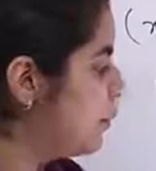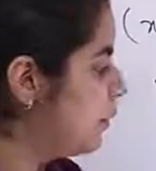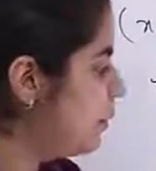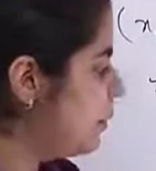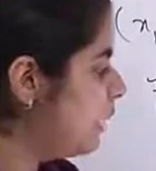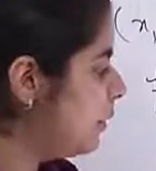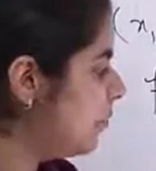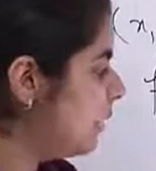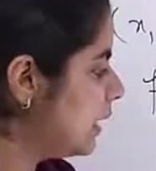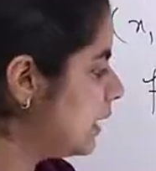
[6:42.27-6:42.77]

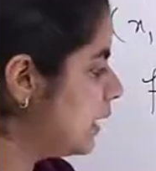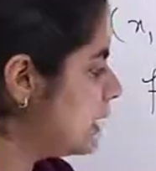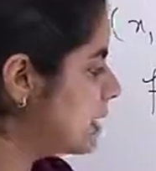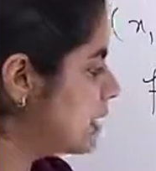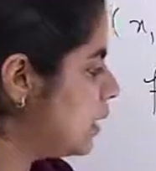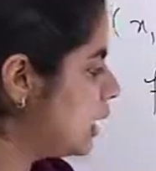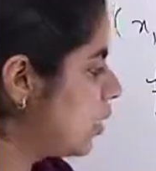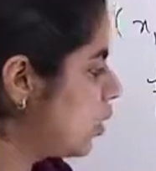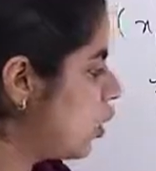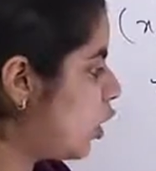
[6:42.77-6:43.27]
b minus
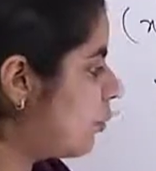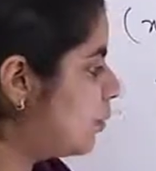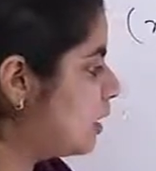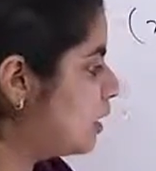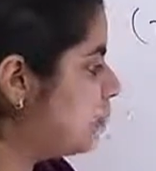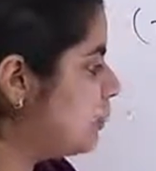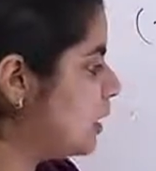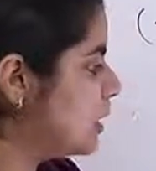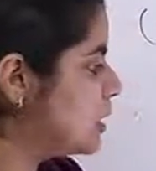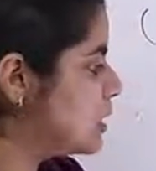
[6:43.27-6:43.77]
a
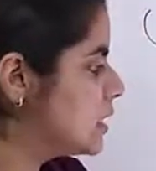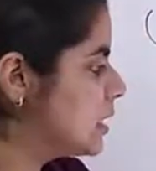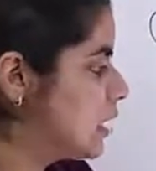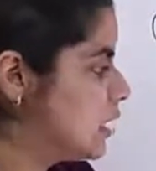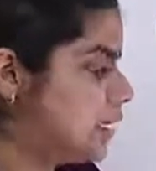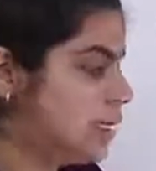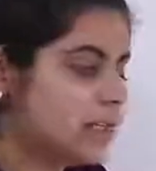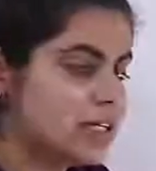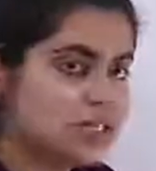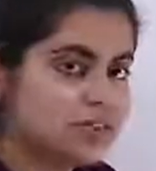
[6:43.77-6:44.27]
common means here
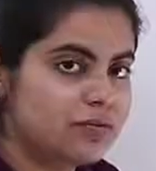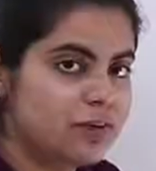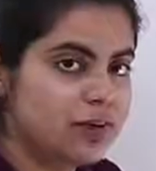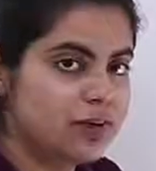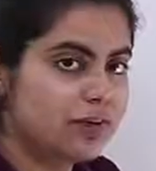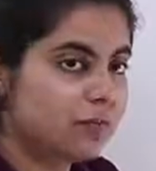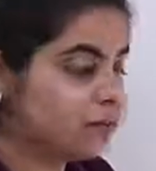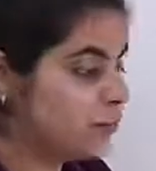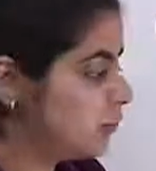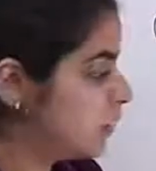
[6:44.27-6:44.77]
it is 1,
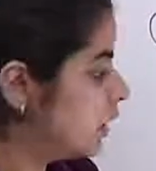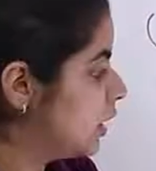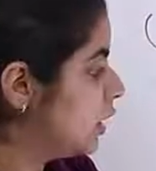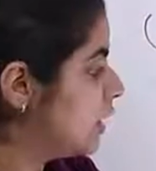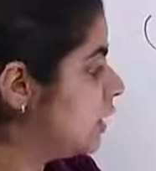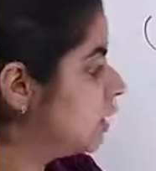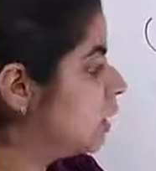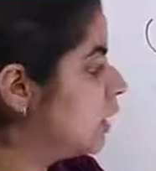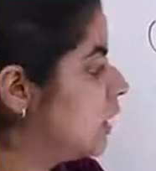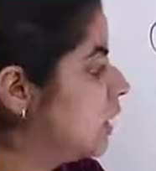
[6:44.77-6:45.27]

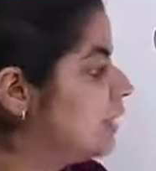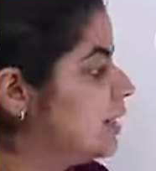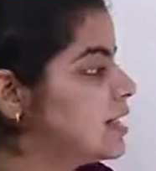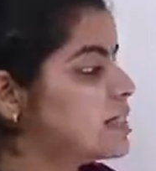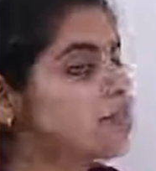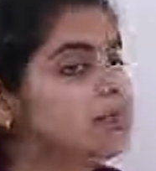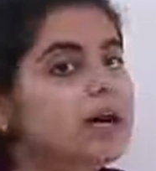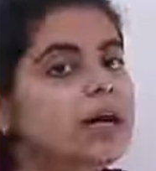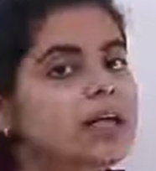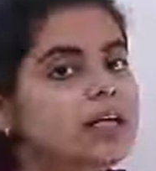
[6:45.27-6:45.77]
here it is
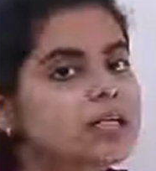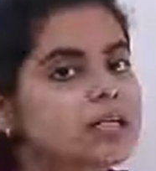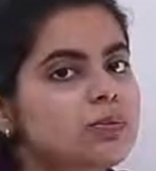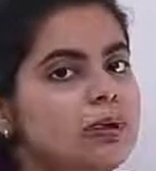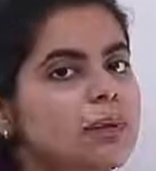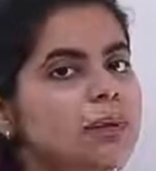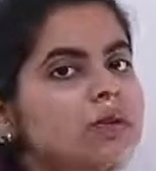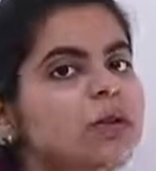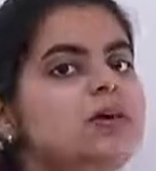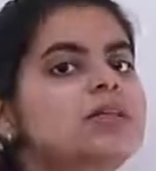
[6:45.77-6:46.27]
minus
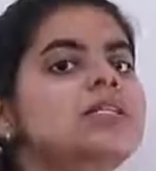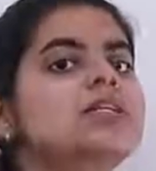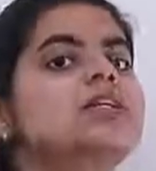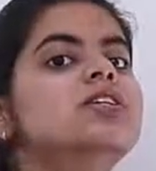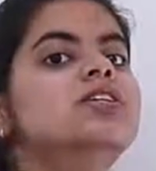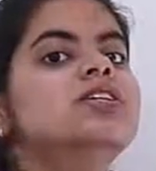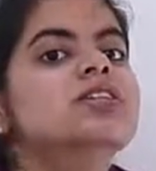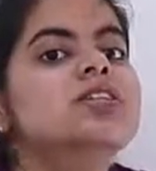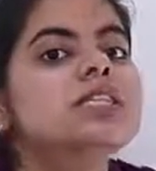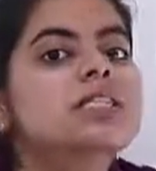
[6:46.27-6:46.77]
1 because it
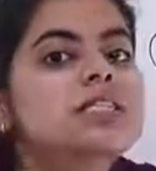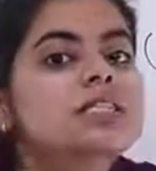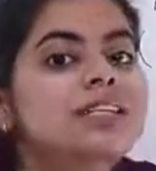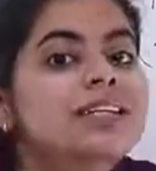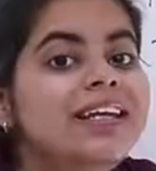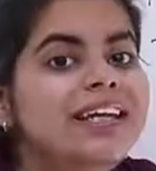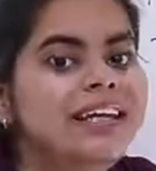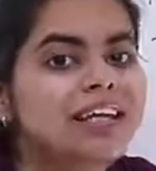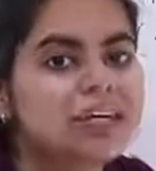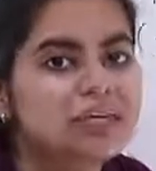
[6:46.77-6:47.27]
is just the
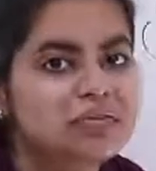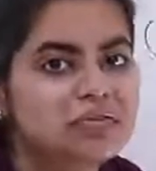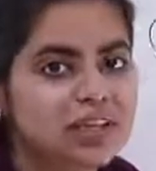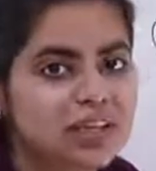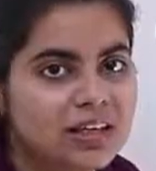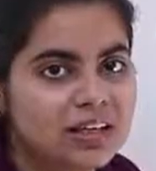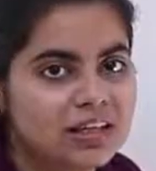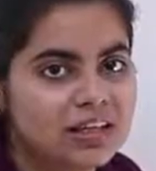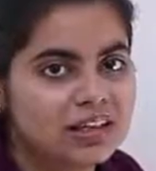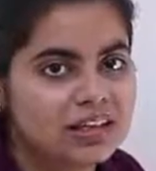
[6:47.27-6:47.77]
negative
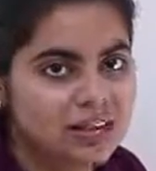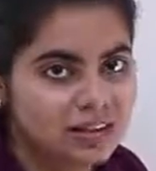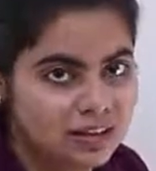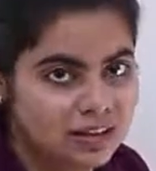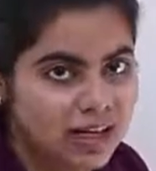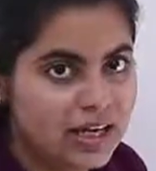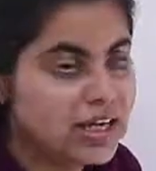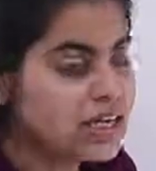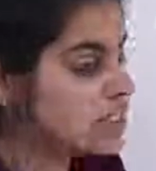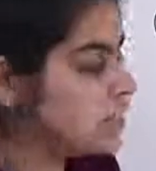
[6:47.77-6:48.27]
thing,
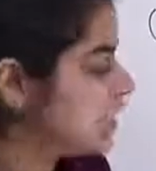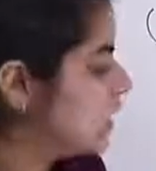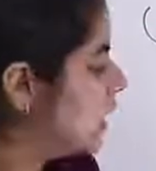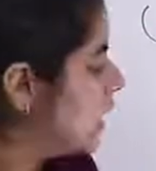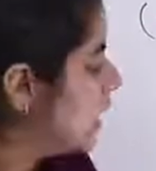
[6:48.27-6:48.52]
right?